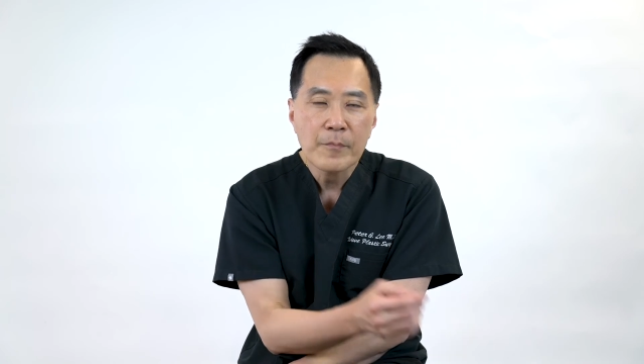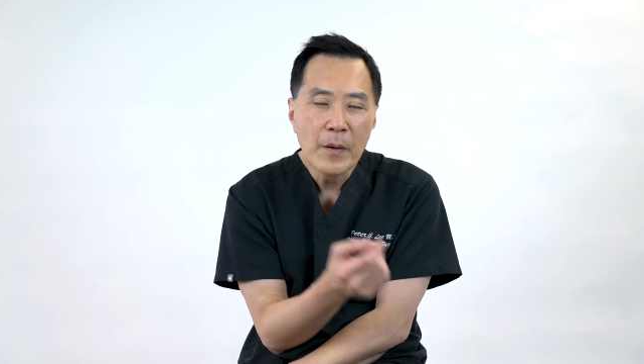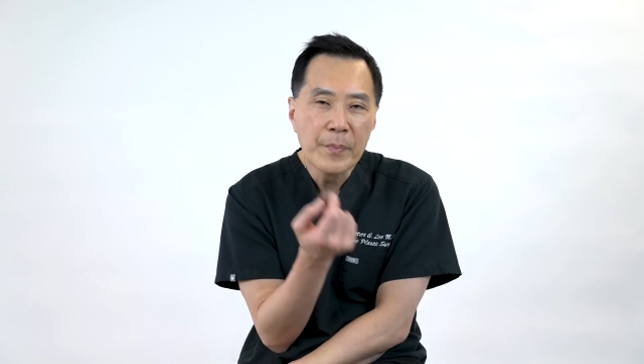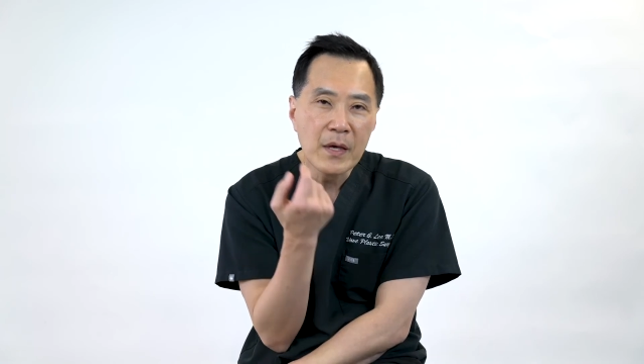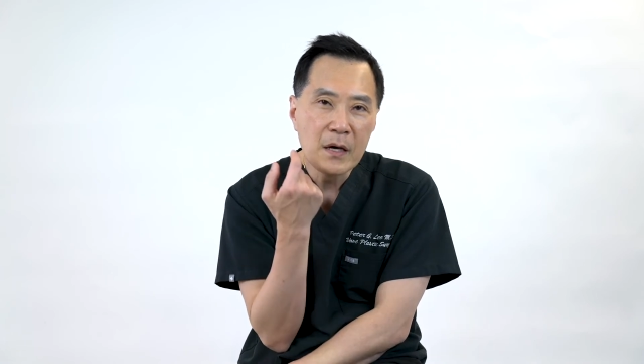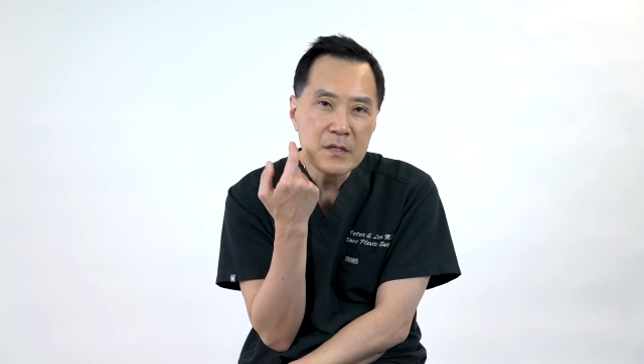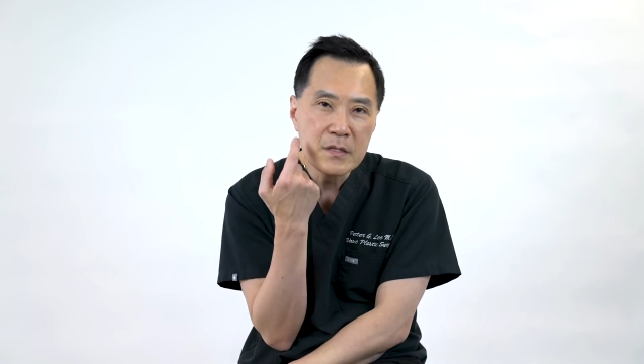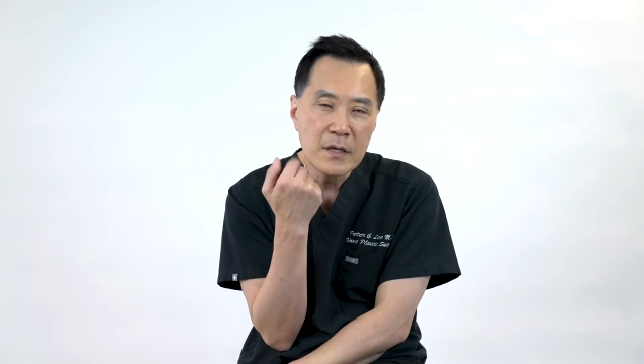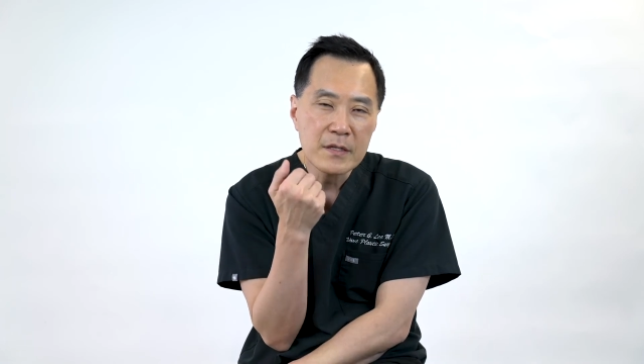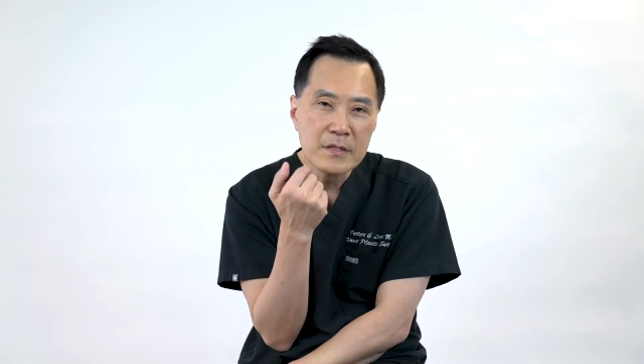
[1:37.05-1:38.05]
but because
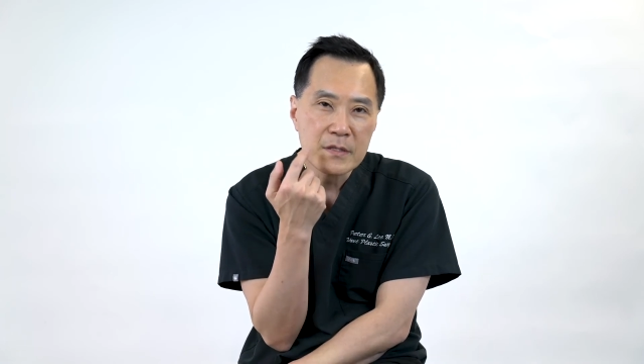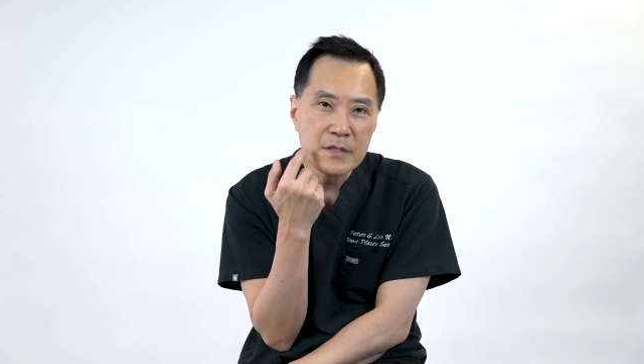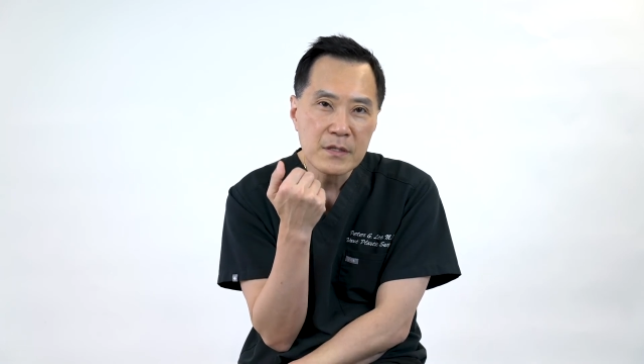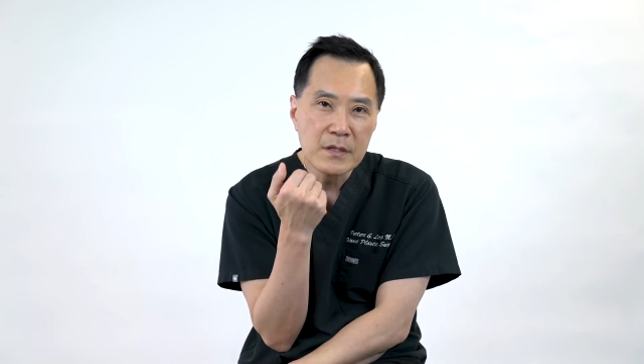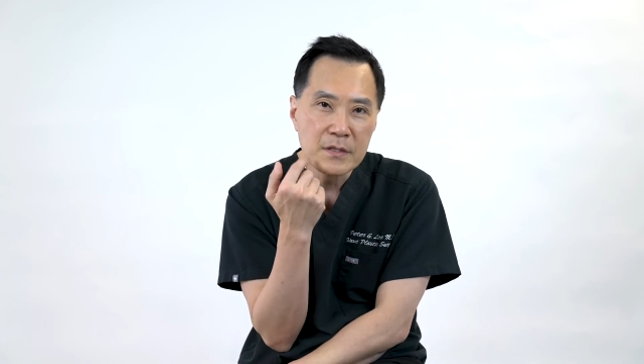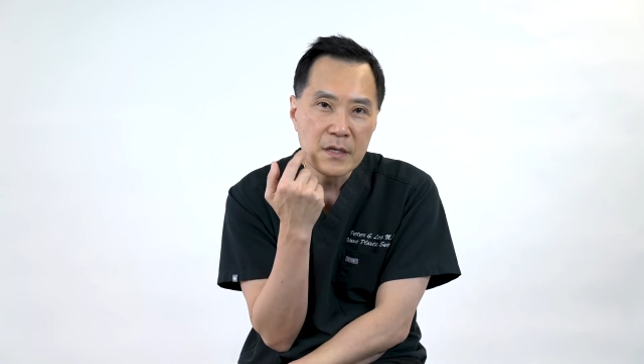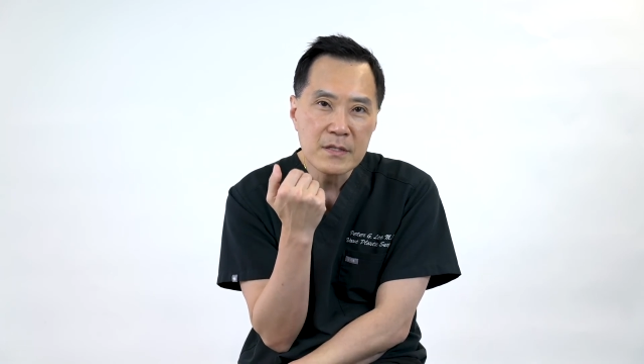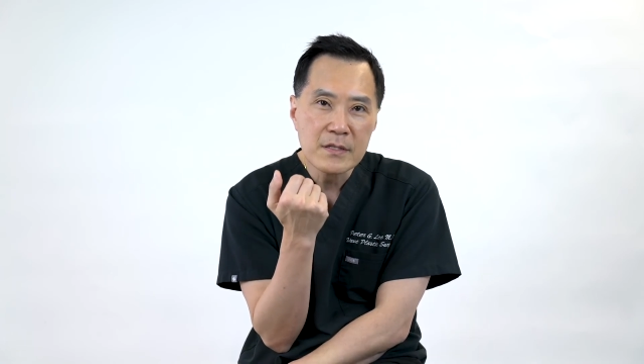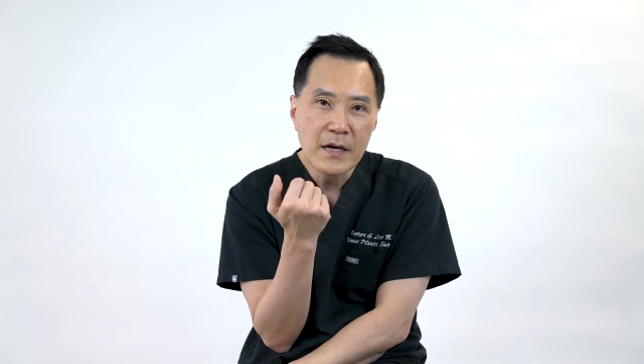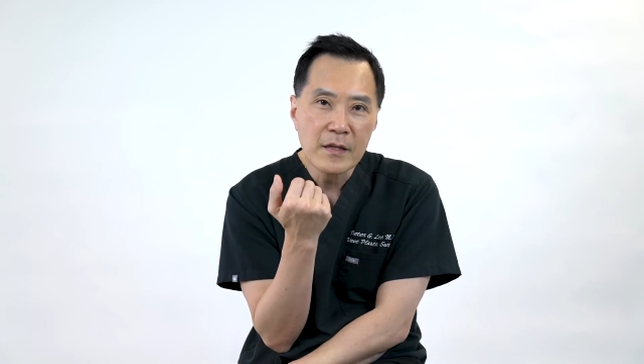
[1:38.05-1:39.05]
the incision is
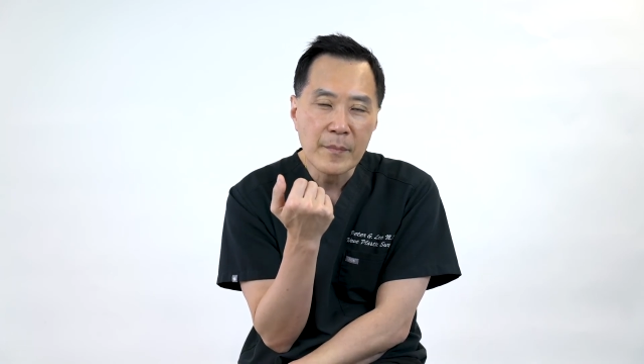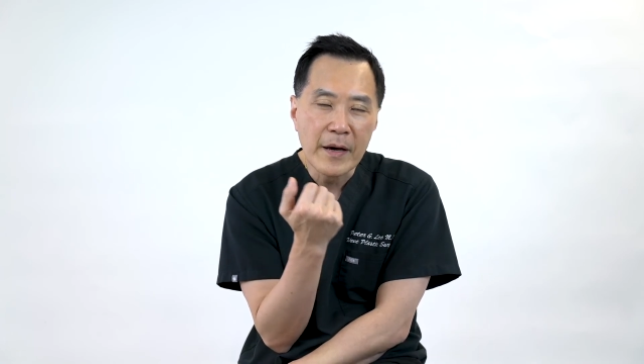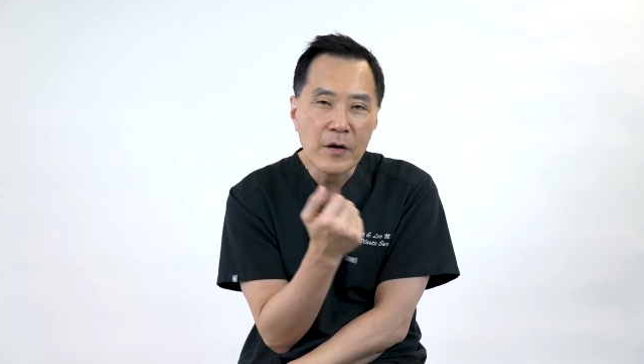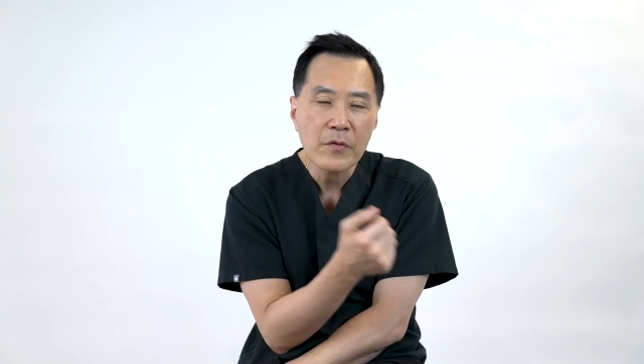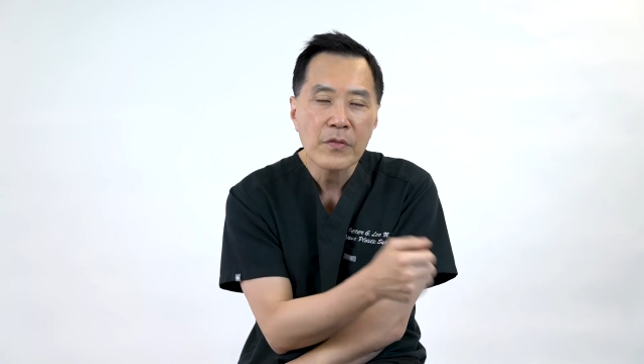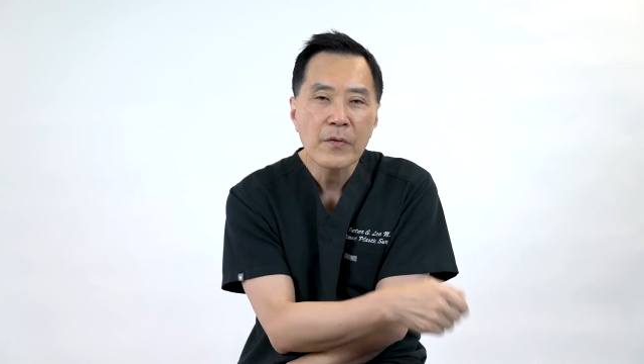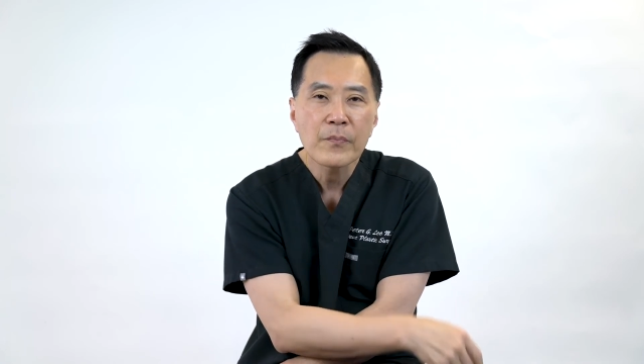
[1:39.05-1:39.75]
inside the mouth,